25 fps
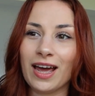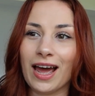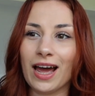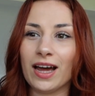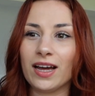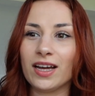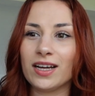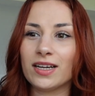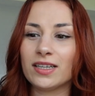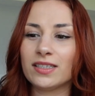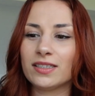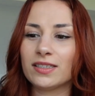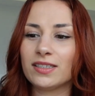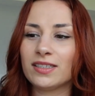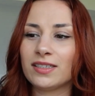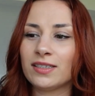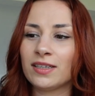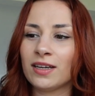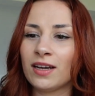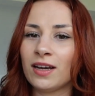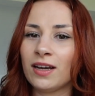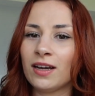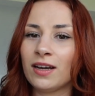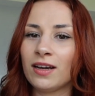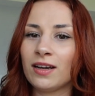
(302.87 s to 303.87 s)
And
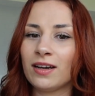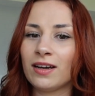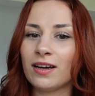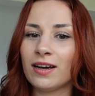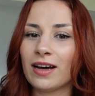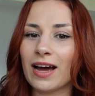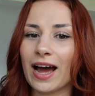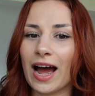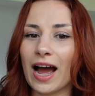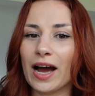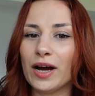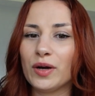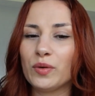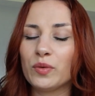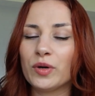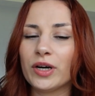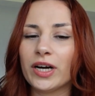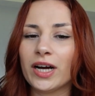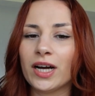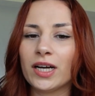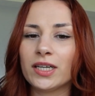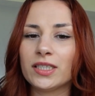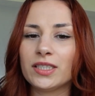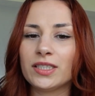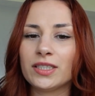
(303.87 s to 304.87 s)
I
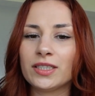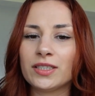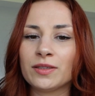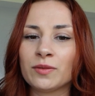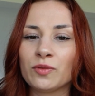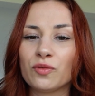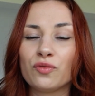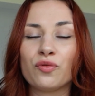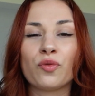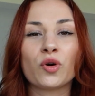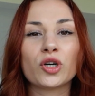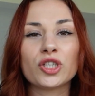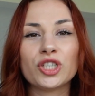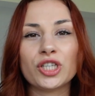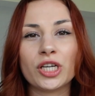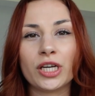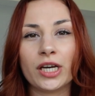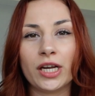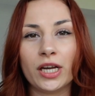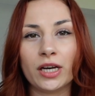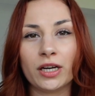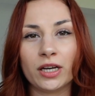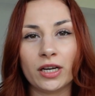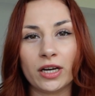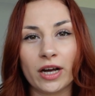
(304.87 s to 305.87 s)
was
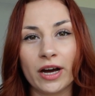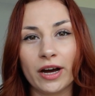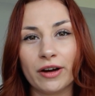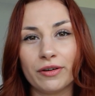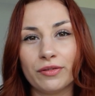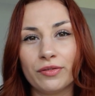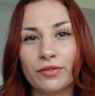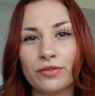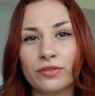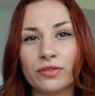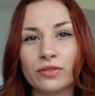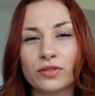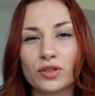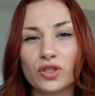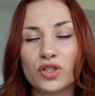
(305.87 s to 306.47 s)
fortunate enough